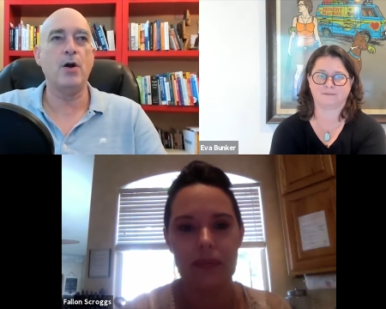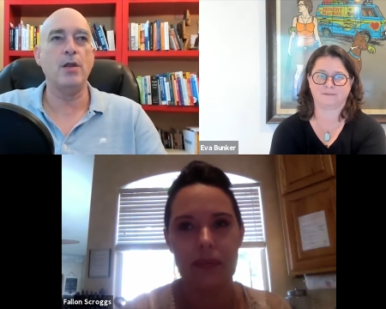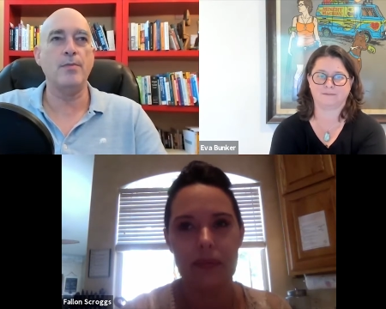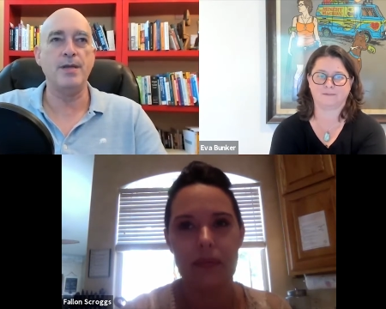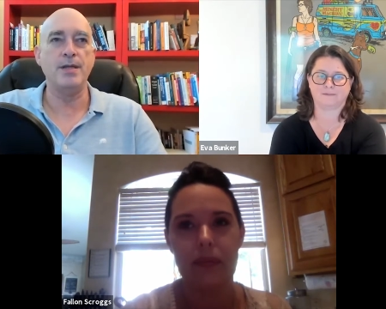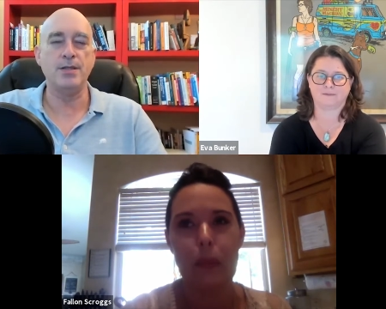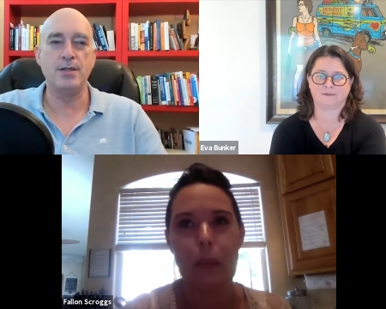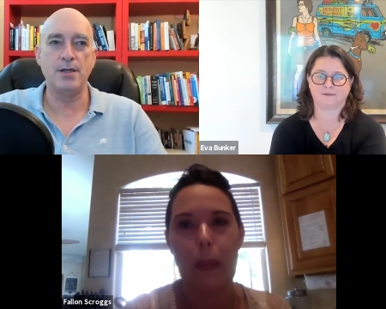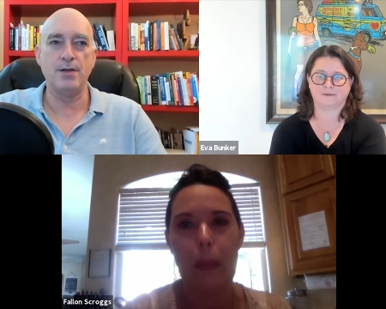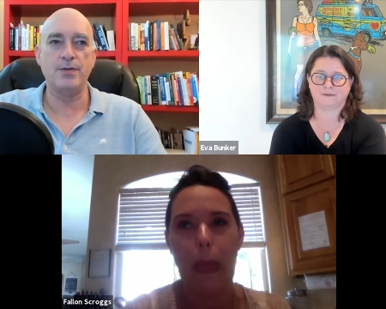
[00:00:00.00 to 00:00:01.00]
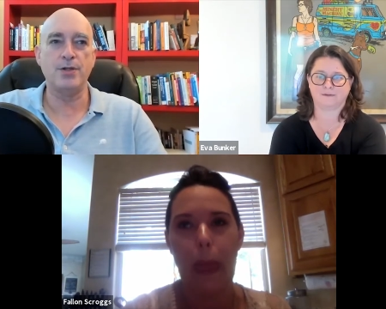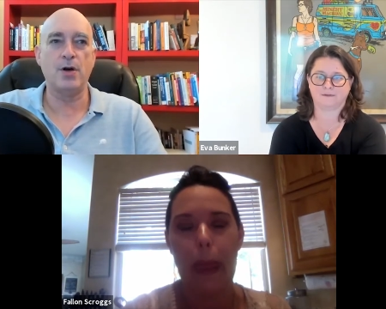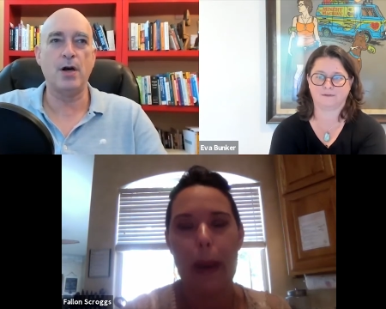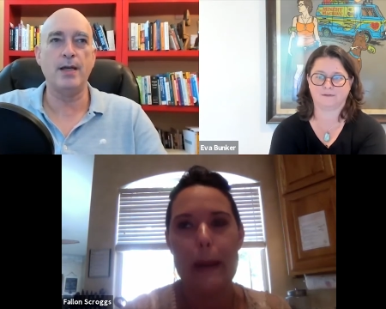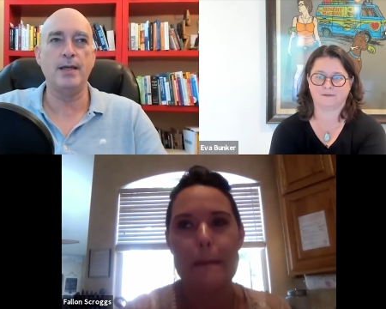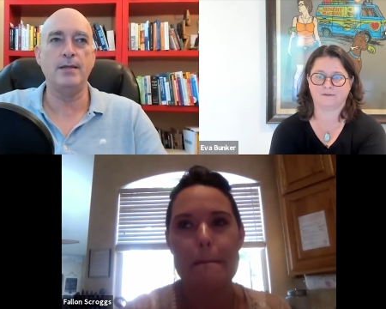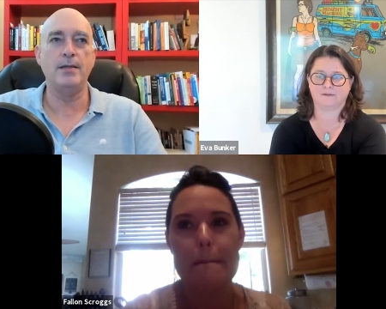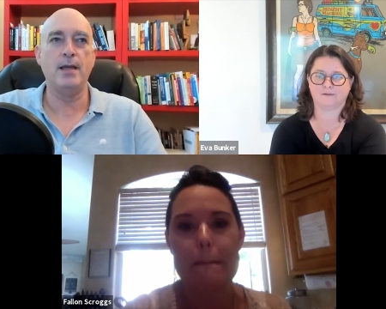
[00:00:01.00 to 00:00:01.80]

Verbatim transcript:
Speaker 1: on, the business that you've started,